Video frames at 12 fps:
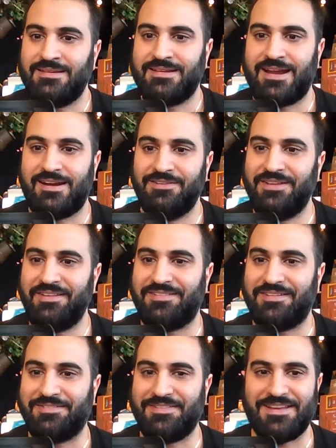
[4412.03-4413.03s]
Carol D
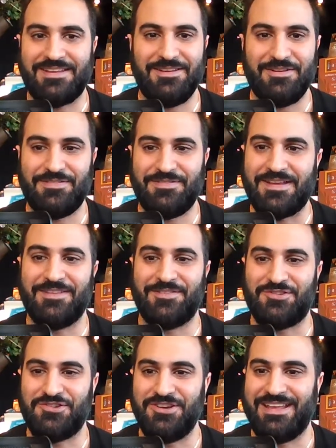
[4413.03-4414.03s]
says, thank you. Thank you for
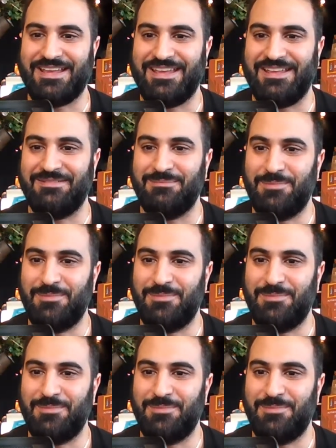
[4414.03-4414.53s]
tuning in.